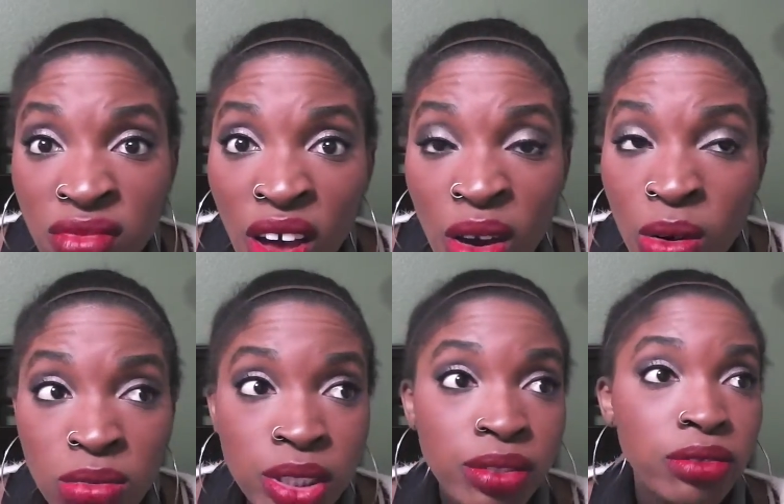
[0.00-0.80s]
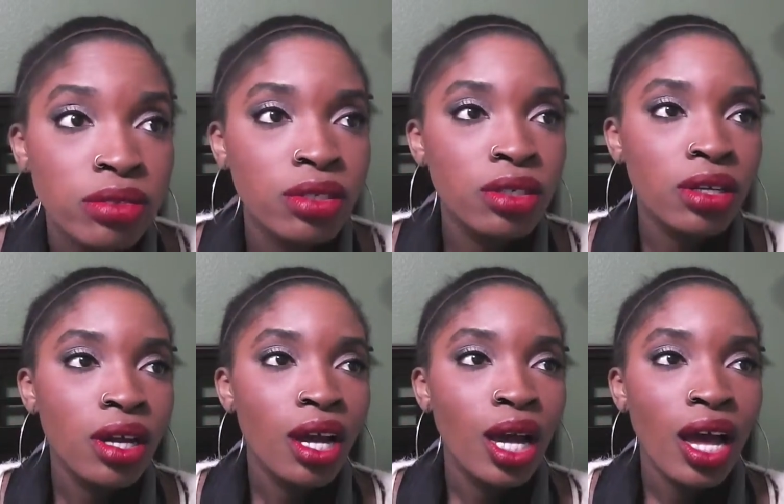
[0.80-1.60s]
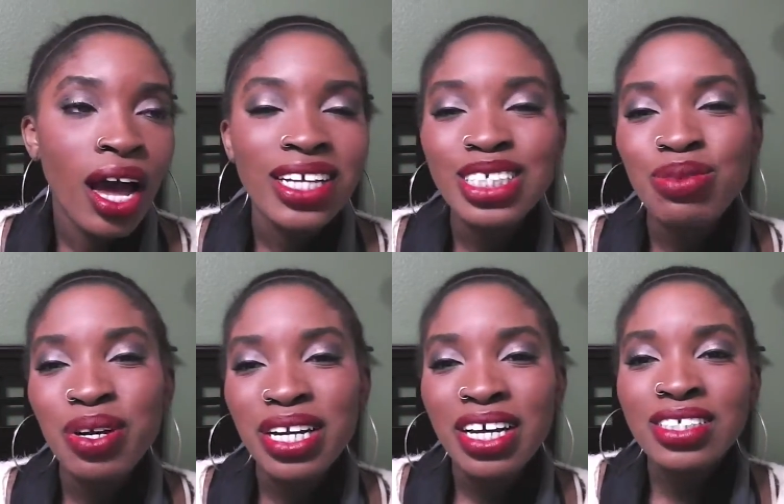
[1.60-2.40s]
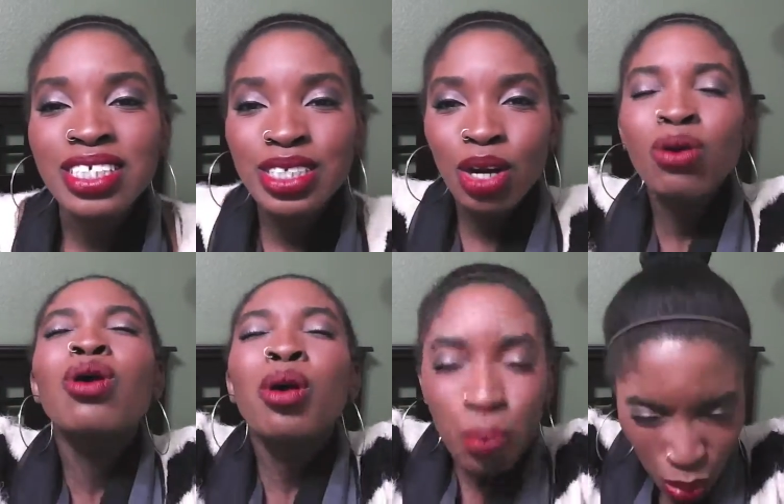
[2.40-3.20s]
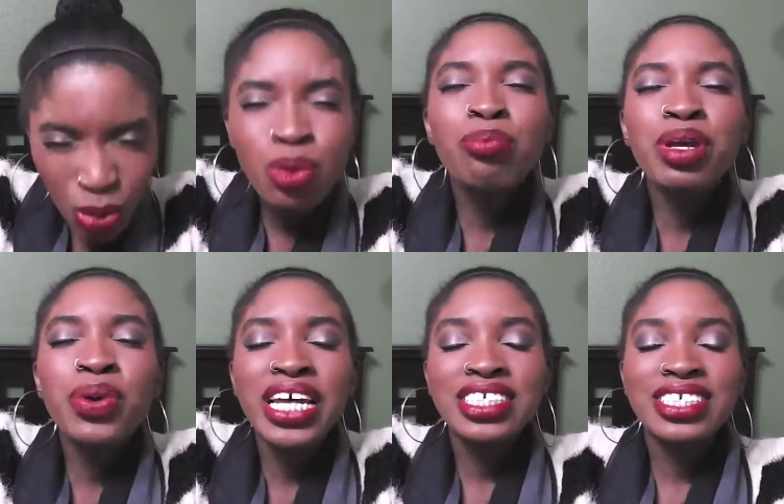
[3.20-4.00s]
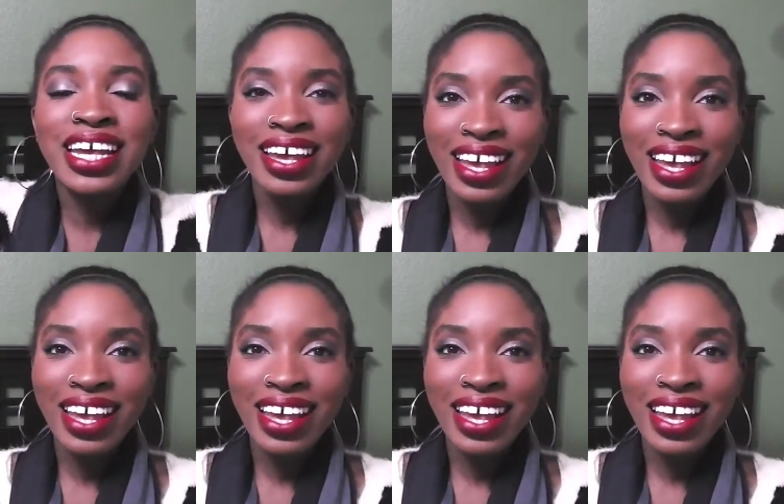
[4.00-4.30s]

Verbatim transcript: I don't want to. I just want to just go boom, bewitched,